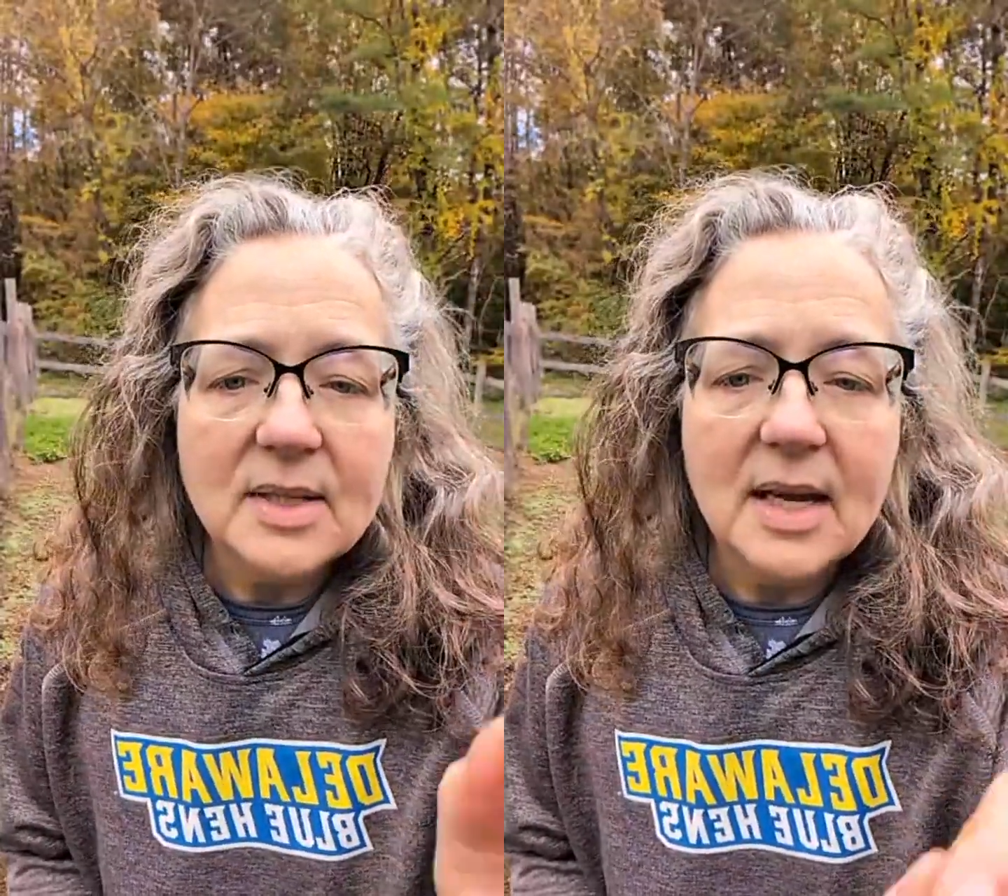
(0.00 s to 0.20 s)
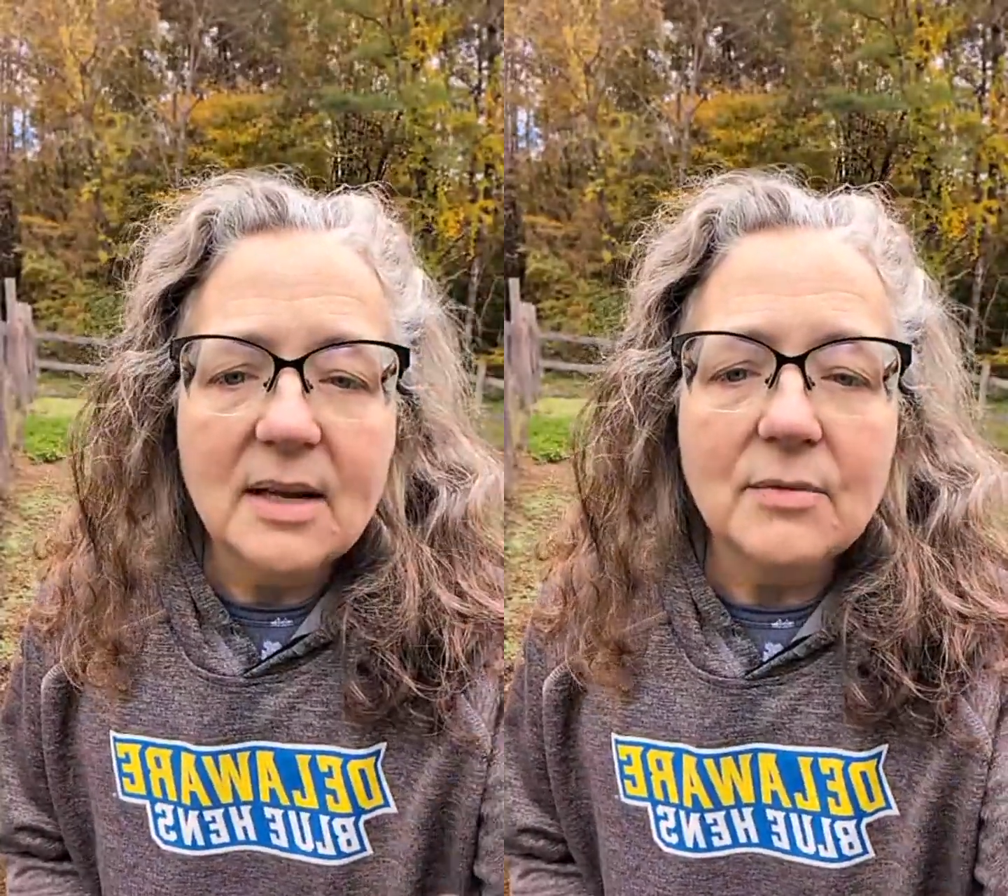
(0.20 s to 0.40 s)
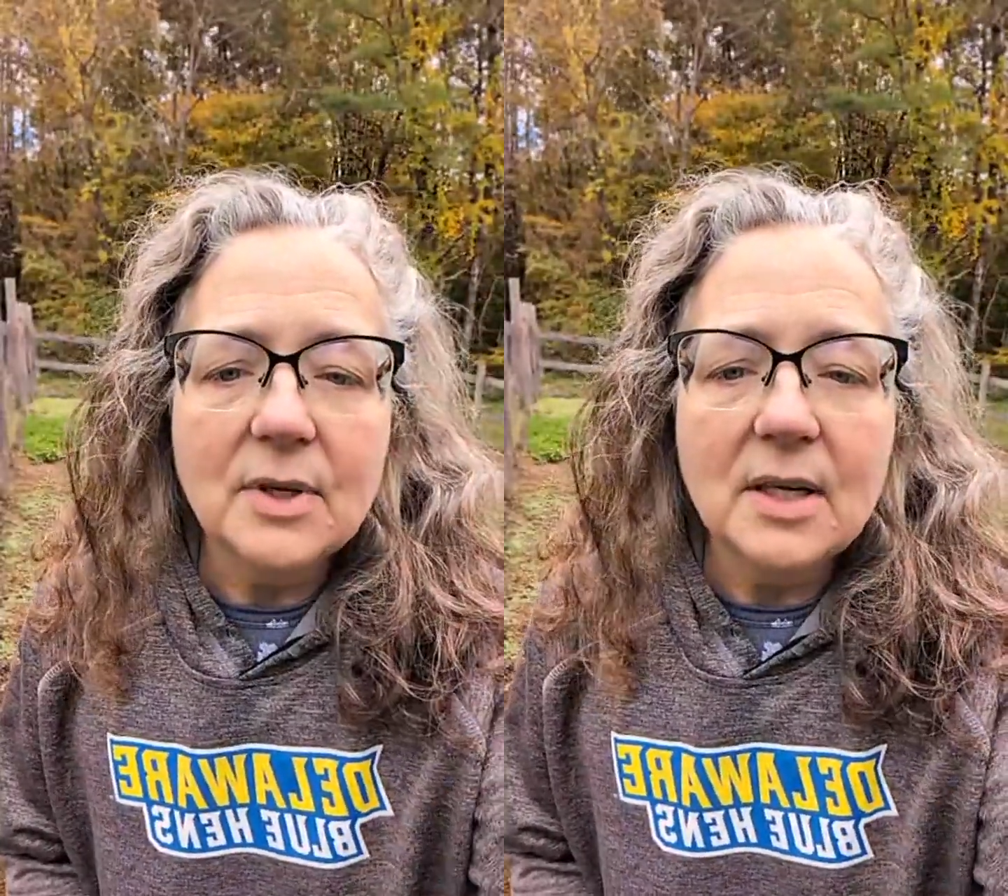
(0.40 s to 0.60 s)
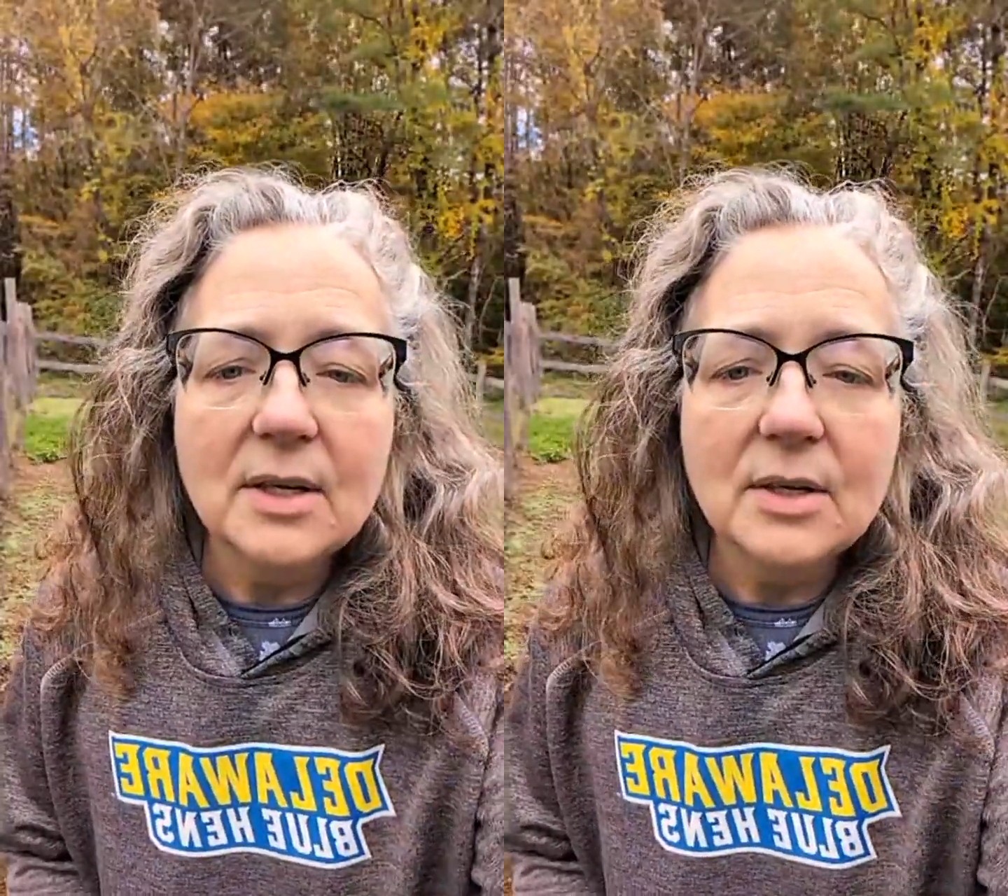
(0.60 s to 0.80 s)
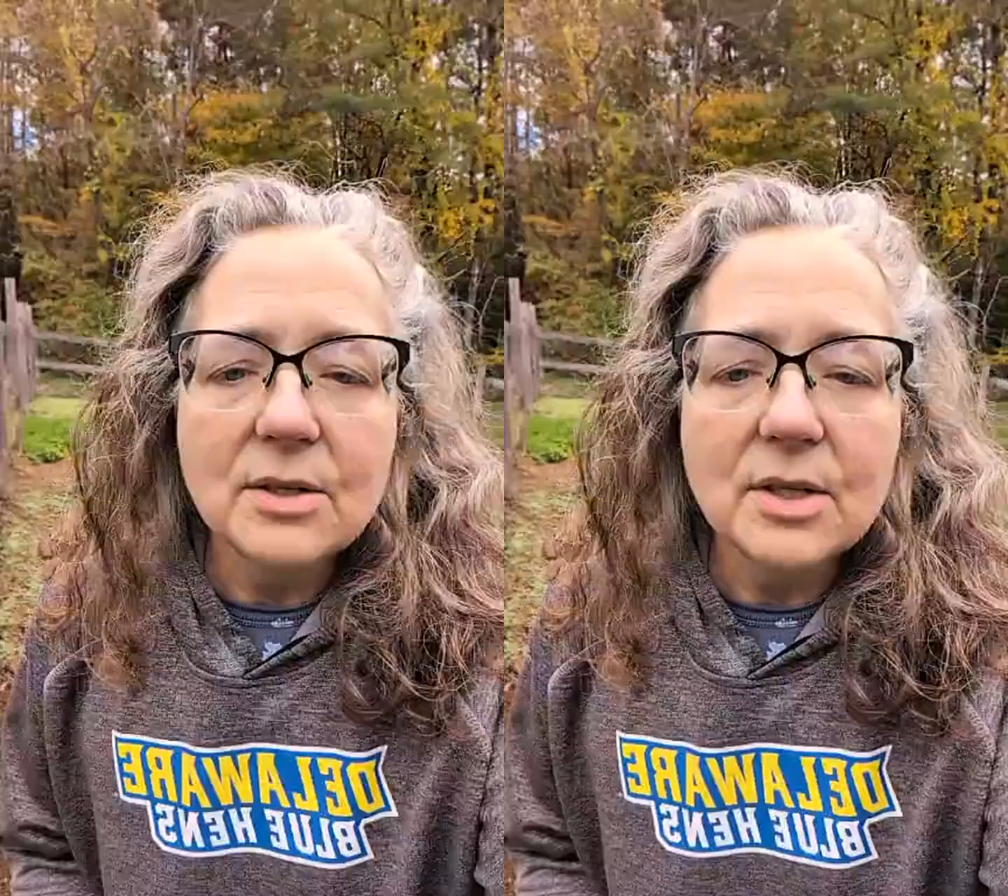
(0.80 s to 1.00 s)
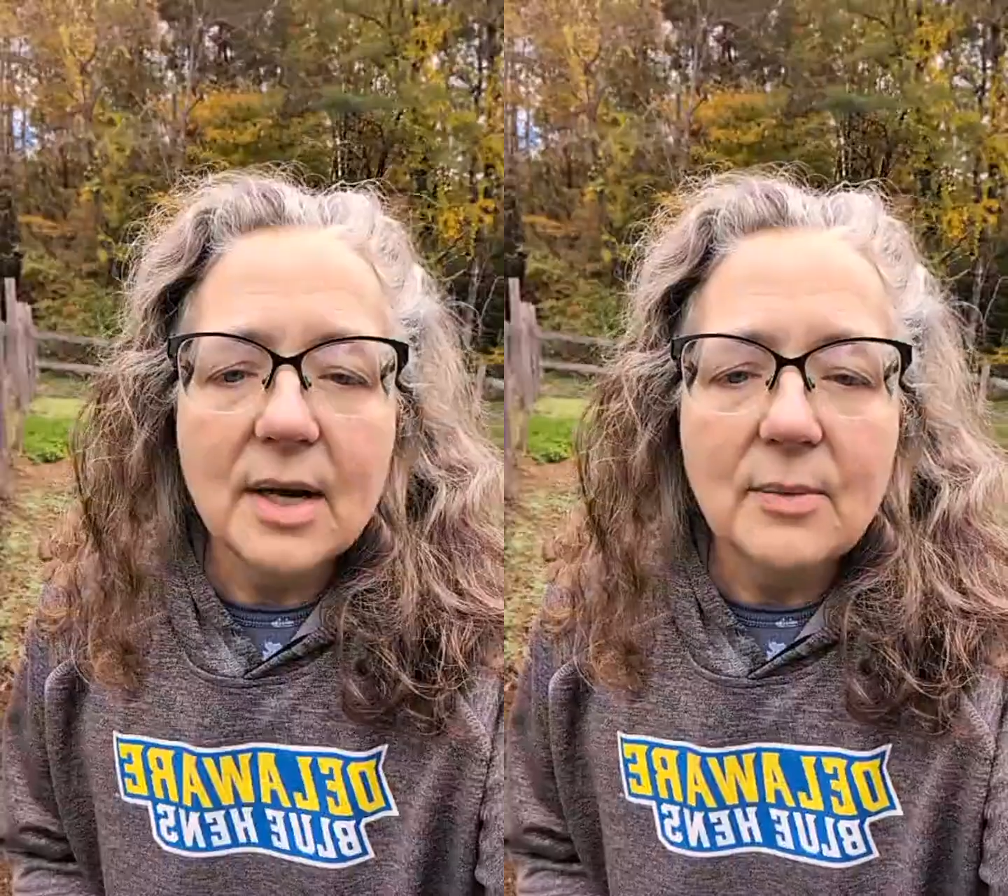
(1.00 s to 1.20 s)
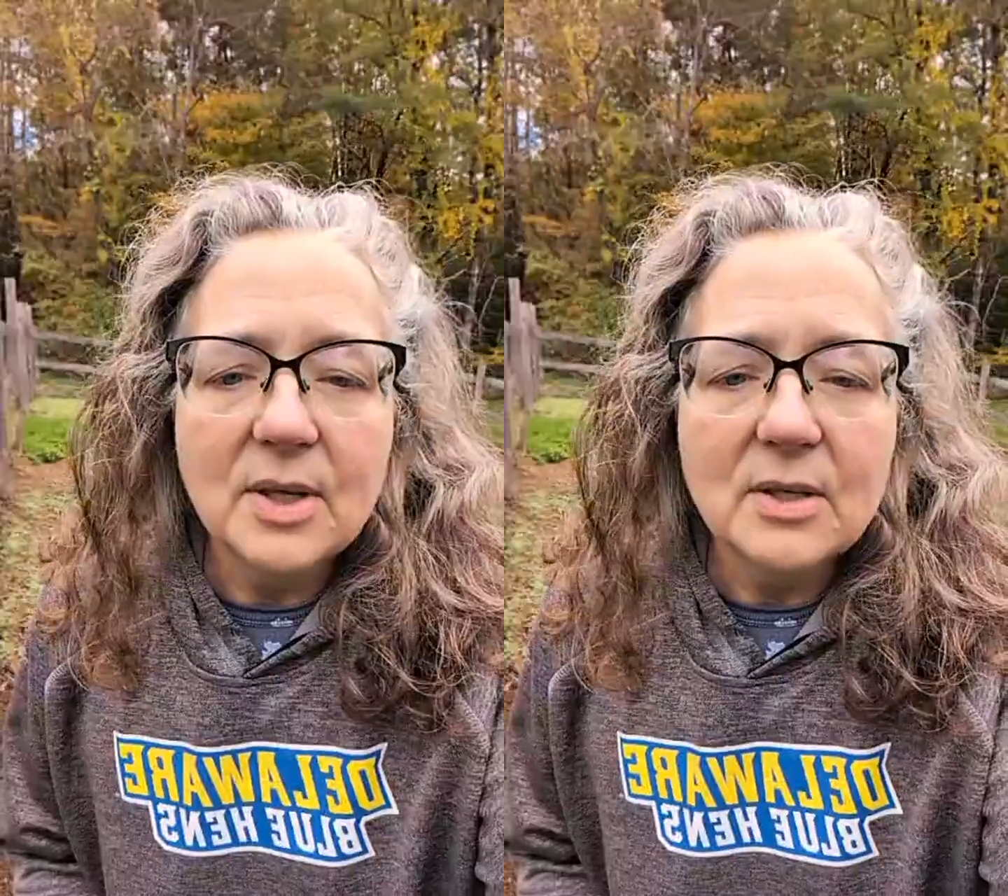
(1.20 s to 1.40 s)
no, saying for years,